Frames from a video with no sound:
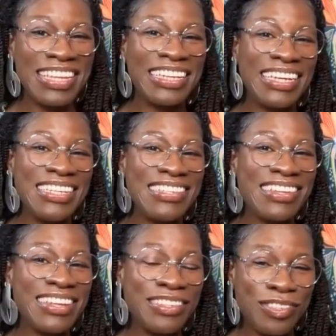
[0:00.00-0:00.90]
leans
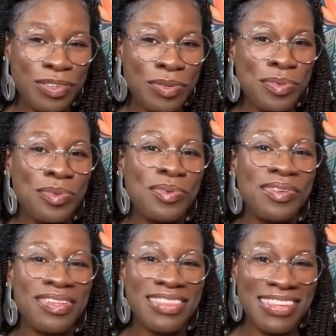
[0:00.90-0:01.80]
into
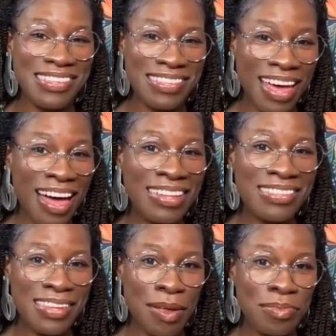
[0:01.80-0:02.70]
this
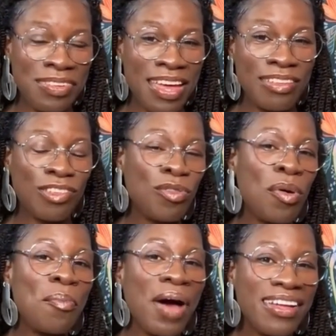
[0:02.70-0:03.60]
concept and she
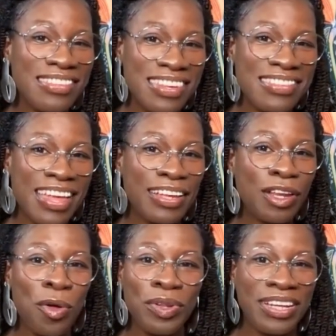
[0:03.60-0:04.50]
reminds us that
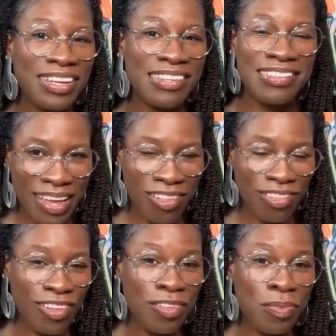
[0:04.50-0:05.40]
loneliness,
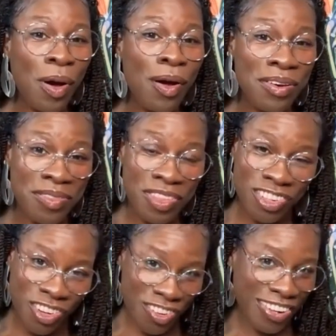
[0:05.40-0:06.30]
it's just part of the
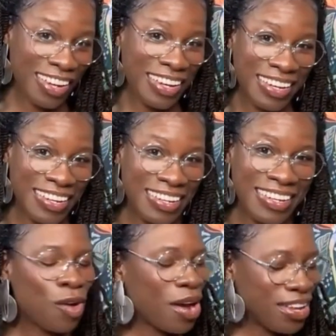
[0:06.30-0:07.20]
journey.
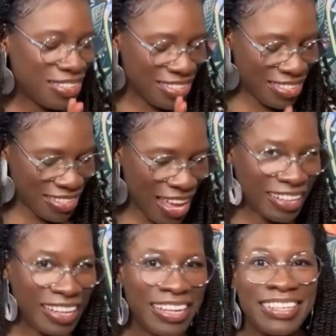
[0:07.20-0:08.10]
All right,
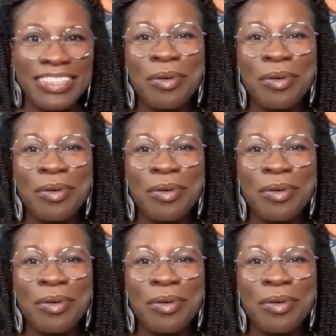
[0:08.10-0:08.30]
second,